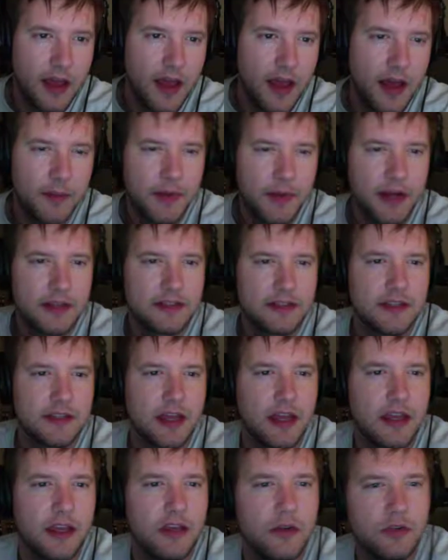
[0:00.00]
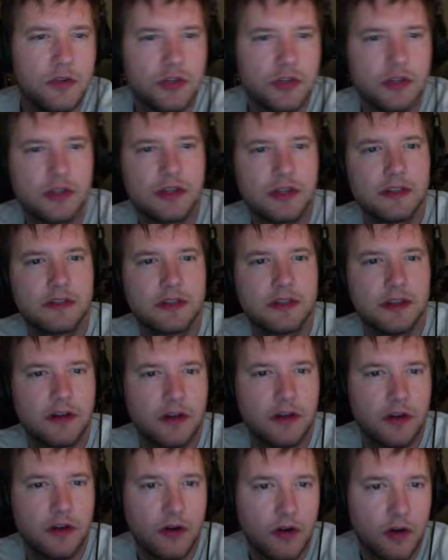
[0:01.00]
I'm not saying you should consider
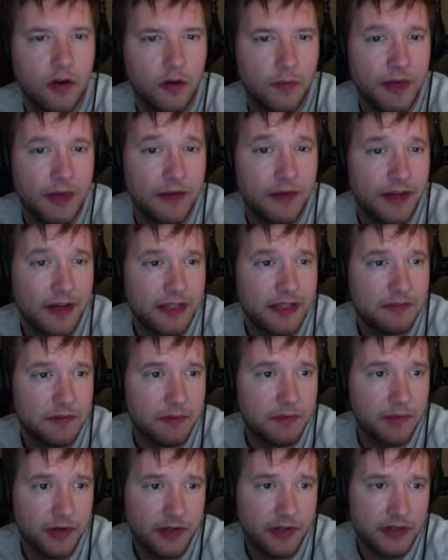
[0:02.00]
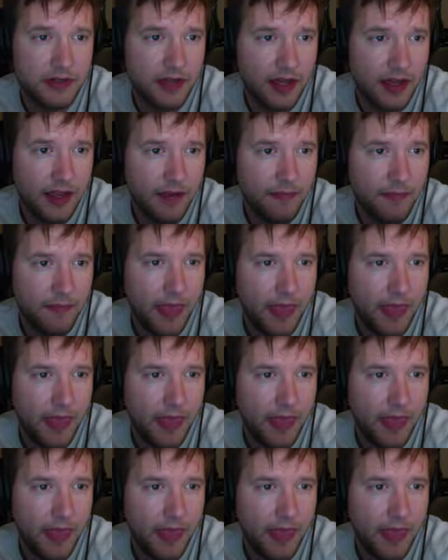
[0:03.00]
your home an investment per se,